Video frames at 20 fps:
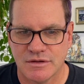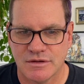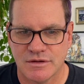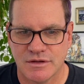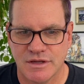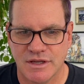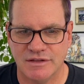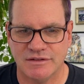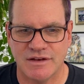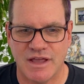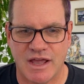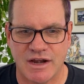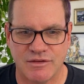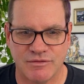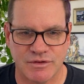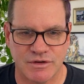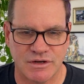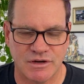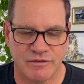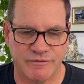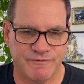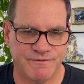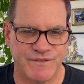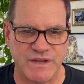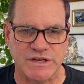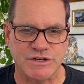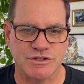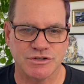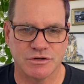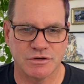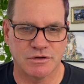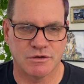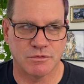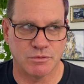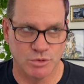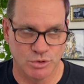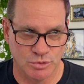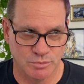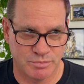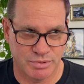He's not even in a featured
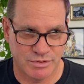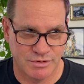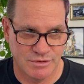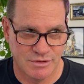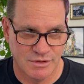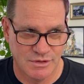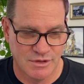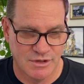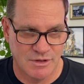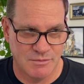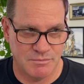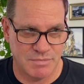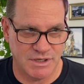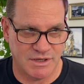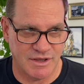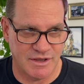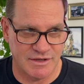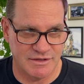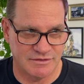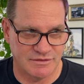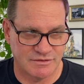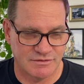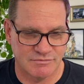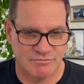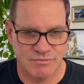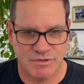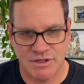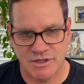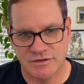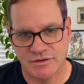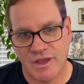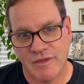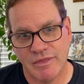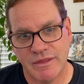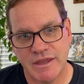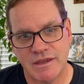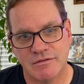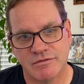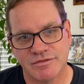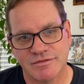group because he's on
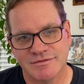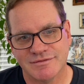LIV.